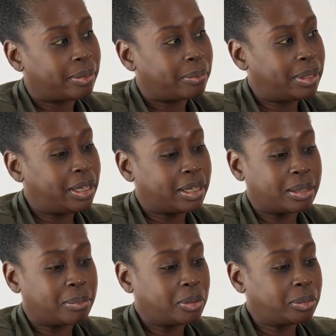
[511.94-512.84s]
When they
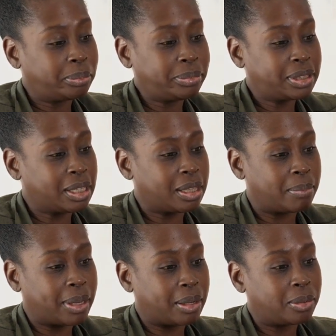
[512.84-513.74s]
come home, sit
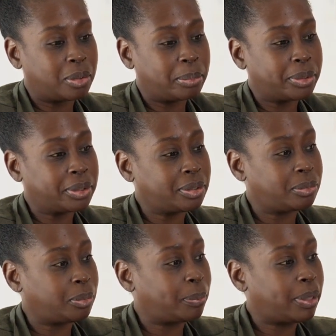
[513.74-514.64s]
them down, homework,
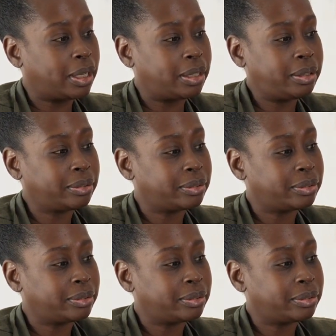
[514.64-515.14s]
we play